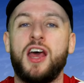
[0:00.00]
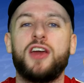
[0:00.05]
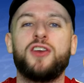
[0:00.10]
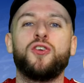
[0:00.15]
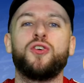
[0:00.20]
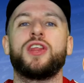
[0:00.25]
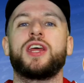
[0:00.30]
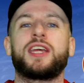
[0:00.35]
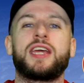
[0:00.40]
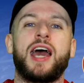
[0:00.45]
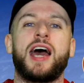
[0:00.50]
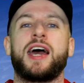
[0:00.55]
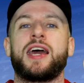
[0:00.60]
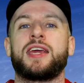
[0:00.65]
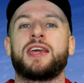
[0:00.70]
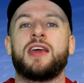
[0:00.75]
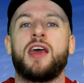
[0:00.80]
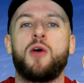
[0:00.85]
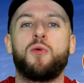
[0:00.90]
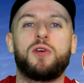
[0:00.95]
Knew the
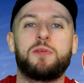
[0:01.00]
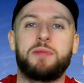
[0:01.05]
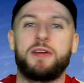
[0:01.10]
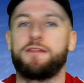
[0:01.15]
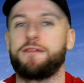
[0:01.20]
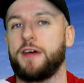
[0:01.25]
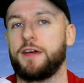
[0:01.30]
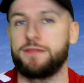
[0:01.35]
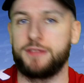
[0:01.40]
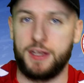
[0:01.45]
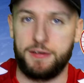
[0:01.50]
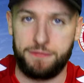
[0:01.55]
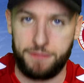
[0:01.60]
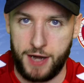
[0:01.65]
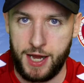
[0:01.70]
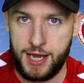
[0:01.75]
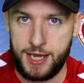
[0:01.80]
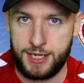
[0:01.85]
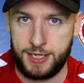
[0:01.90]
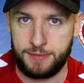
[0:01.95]
guy would be
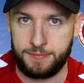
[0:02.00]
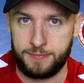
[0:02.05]
53.